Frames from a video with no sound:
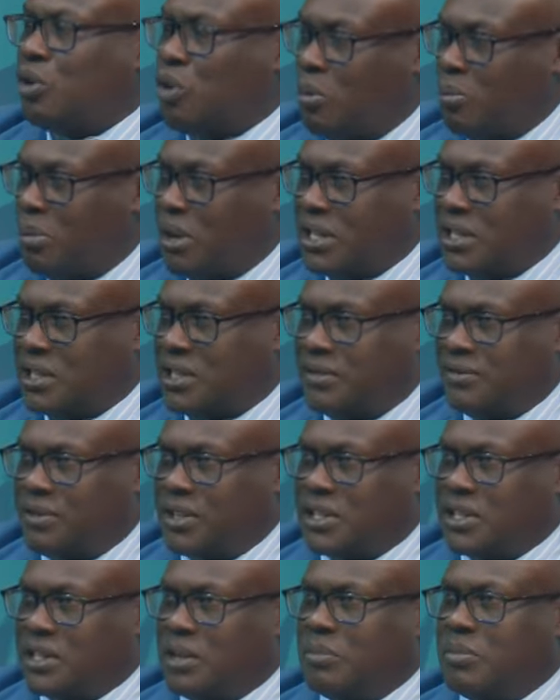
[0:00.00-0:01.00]
competitive
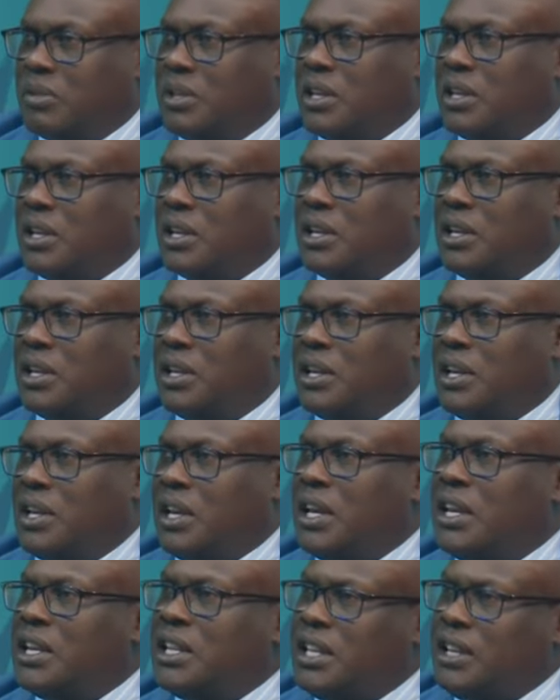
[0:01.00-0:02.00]
at something,
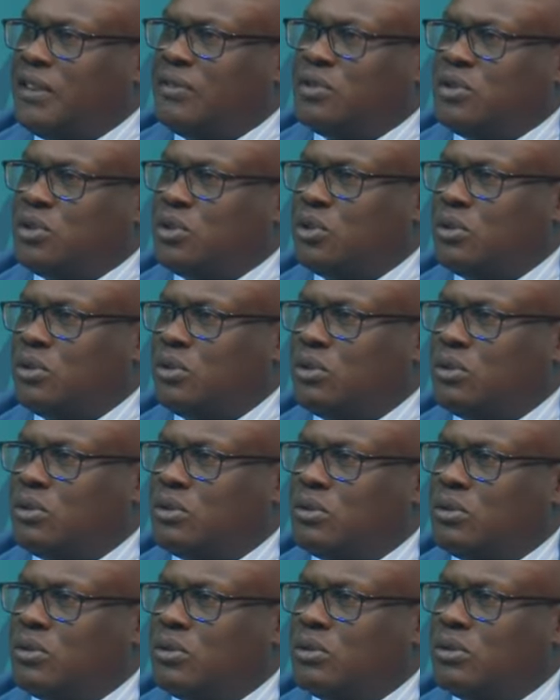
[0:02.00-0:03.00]
it gives
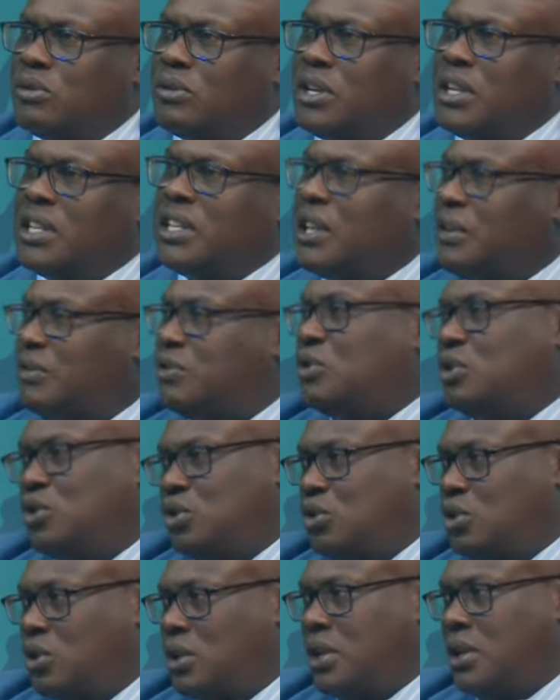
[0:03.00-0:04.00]
you
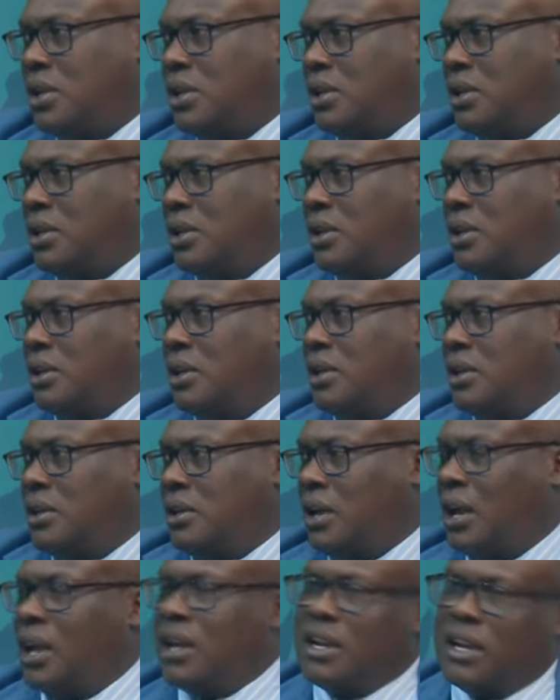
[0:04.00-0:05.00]
joy.
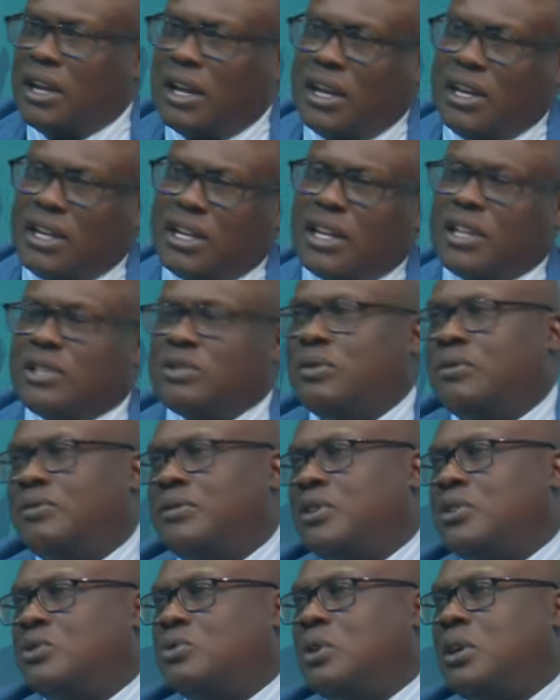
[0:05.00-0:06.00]
And in case of
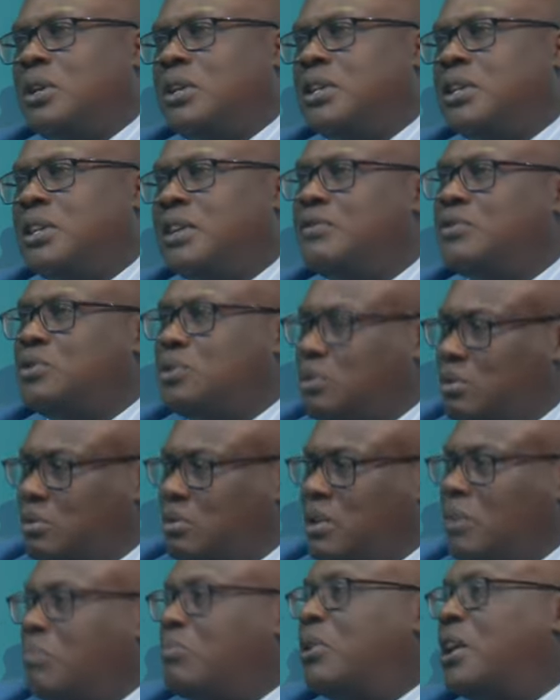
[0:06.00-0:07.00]
this one, it gives you
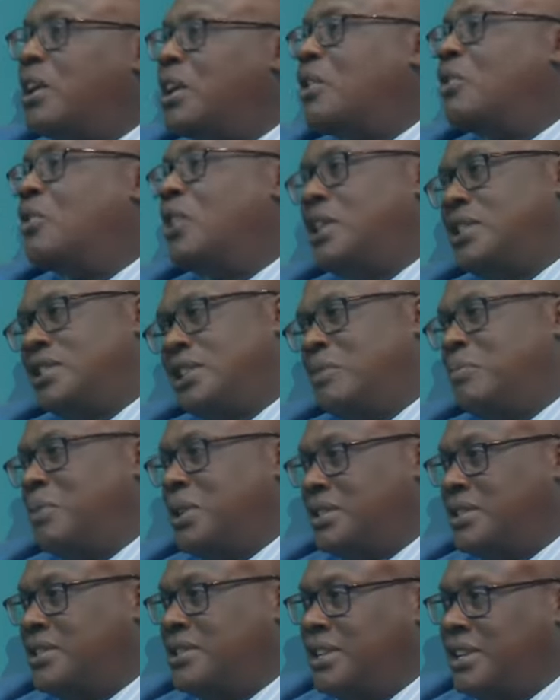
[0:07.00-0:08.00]
the bragging rights, I
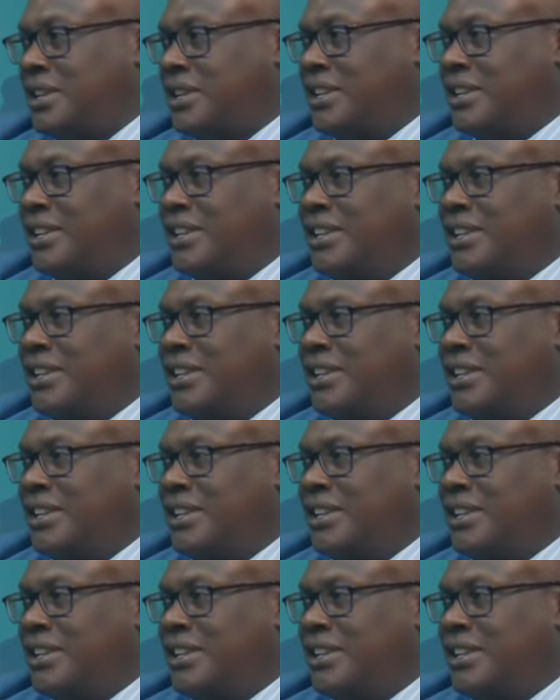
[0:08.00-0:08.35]
must say,